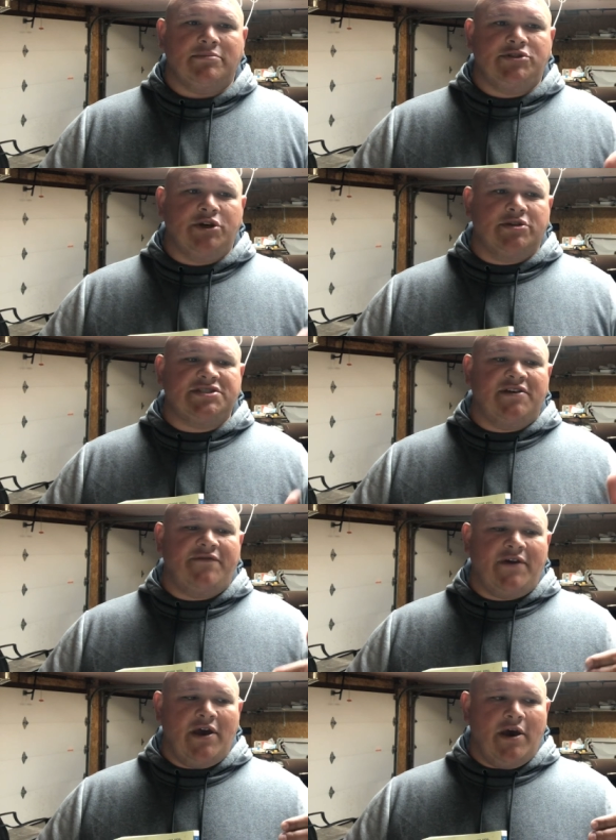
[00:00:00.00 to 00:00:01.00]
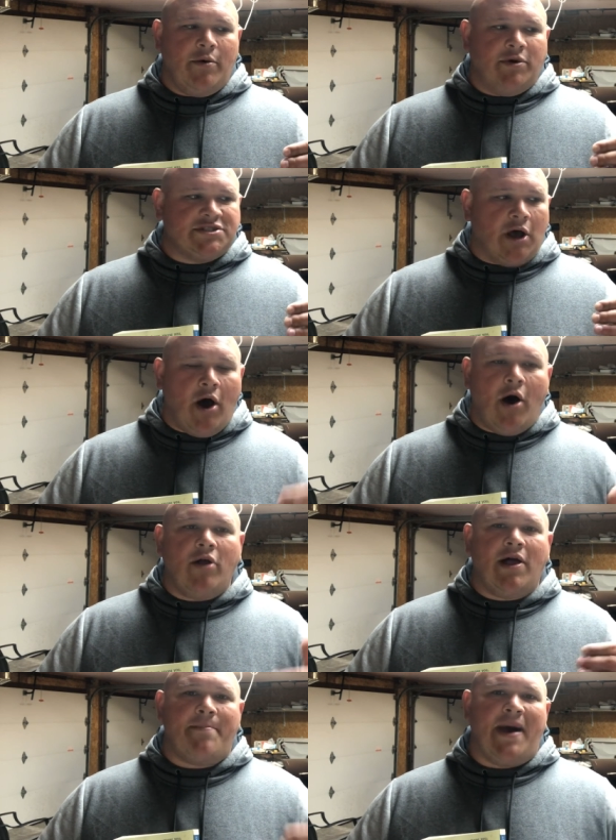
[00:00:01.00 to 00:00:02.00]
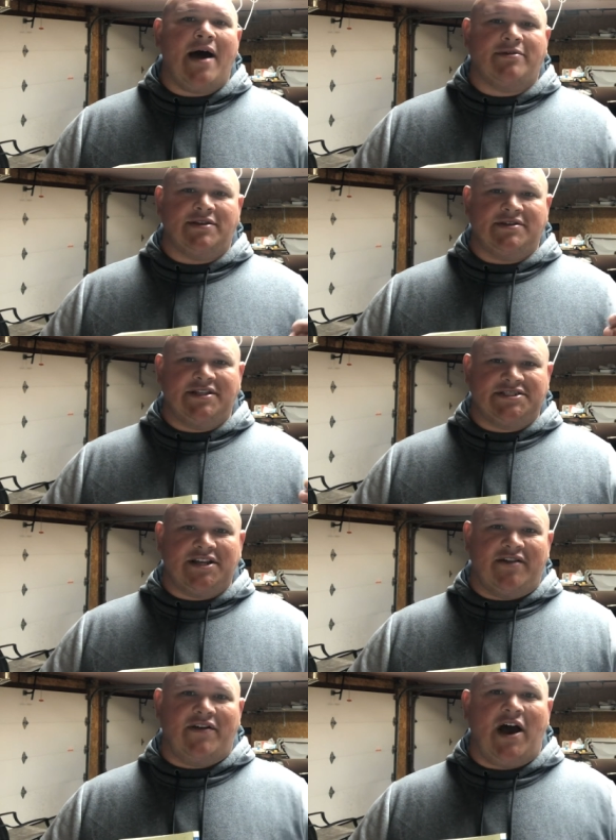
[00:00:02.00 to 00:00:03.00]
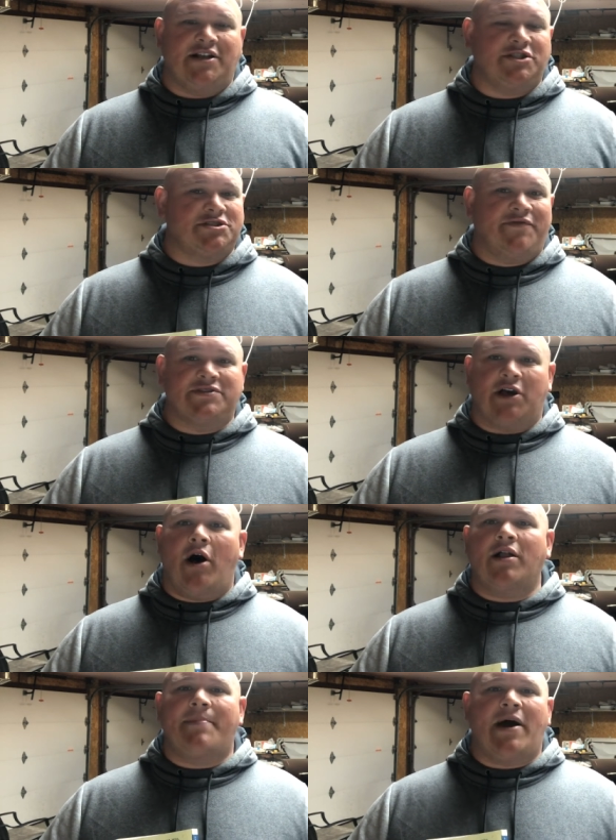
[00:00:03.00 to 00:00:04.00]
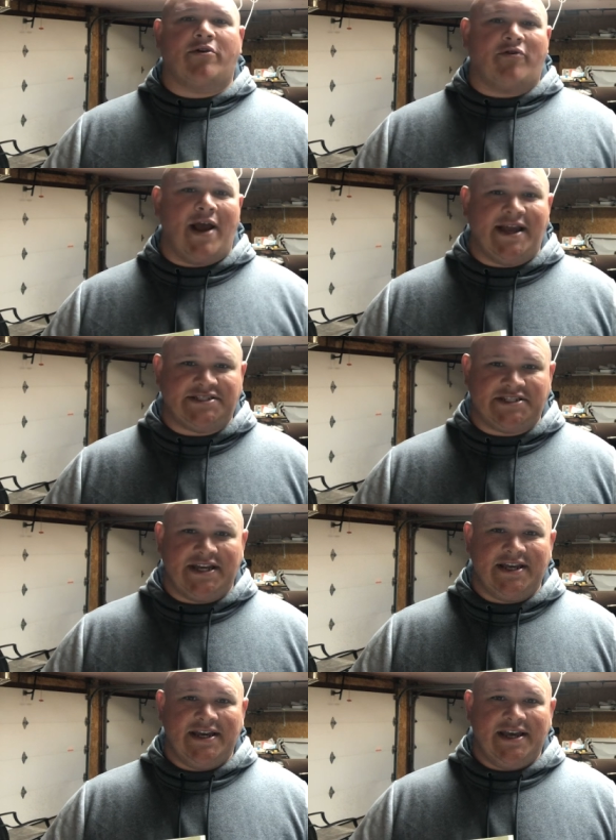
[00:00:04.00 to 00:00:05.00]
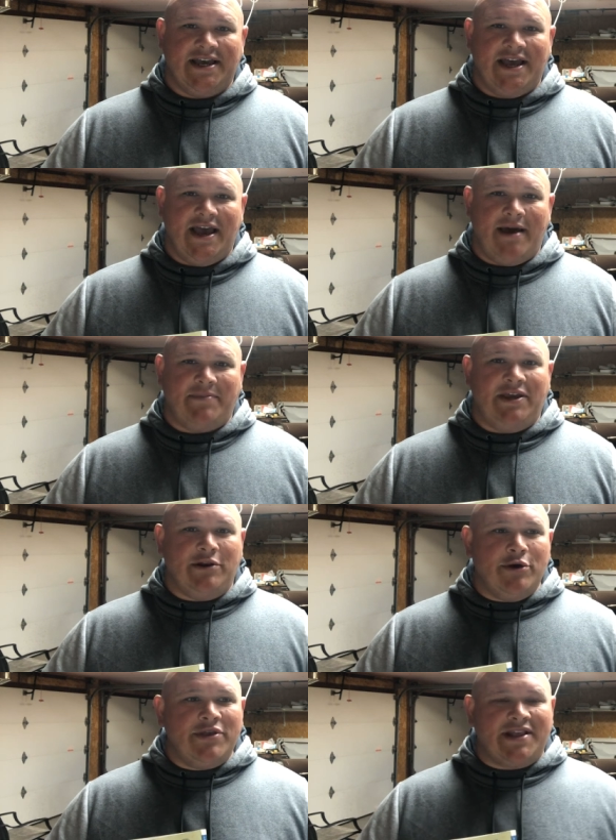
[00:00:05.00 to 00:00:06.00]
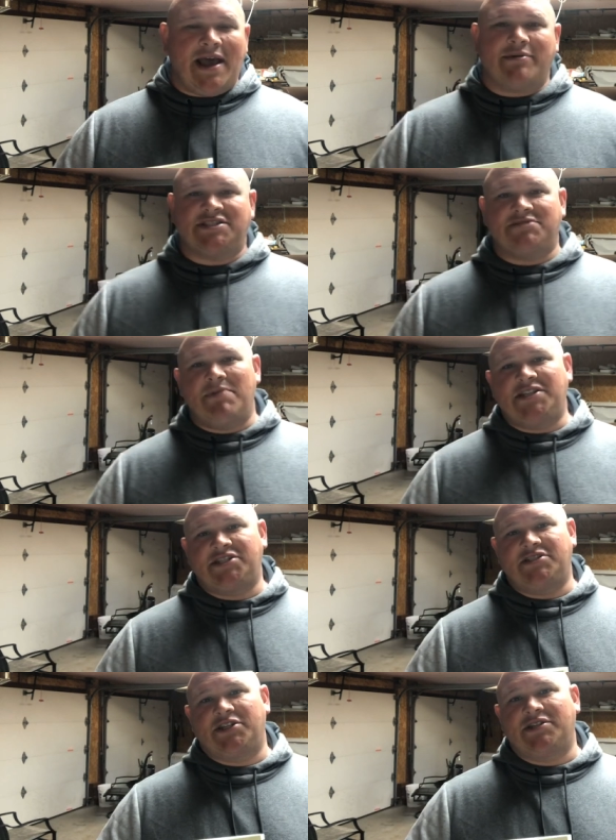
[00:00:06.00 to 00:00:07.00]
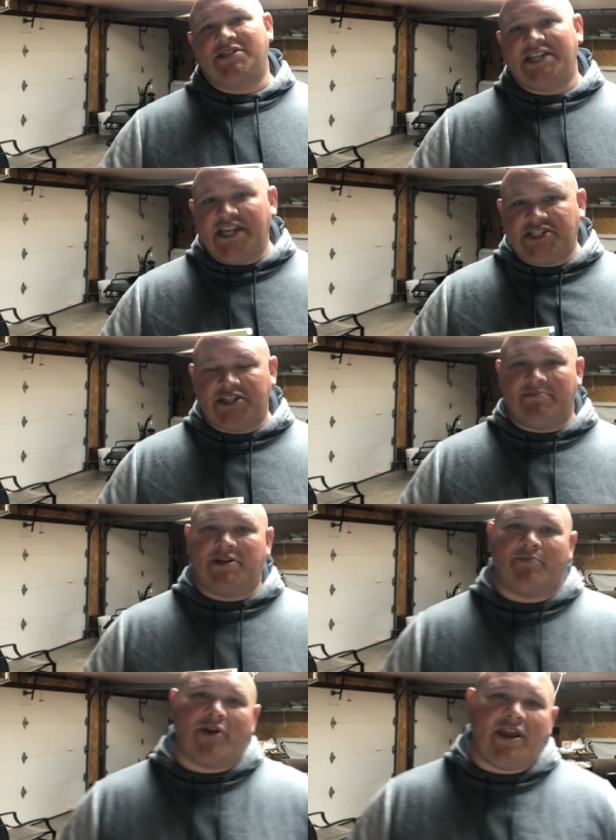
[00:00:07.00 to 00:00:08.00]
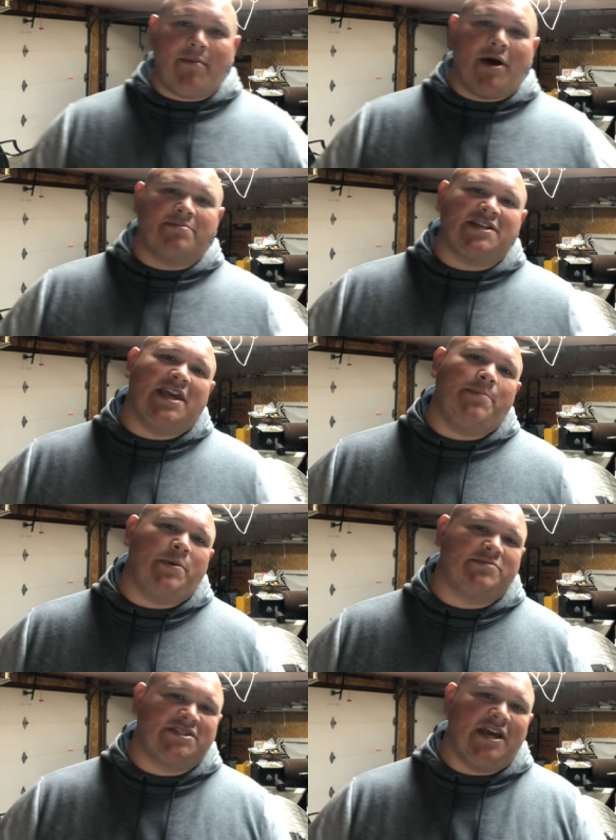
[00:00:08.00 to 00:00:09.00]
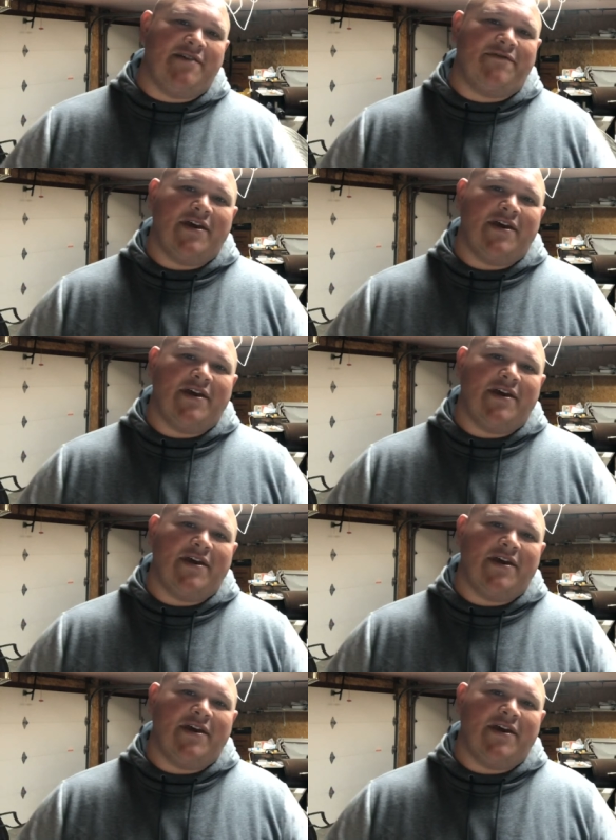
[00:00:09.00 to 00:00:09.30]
Joseph was all about the Son of God. Joseph was all about Christ. Um, he knew that that was his mission to teach him, to bring him up, to keep him safe,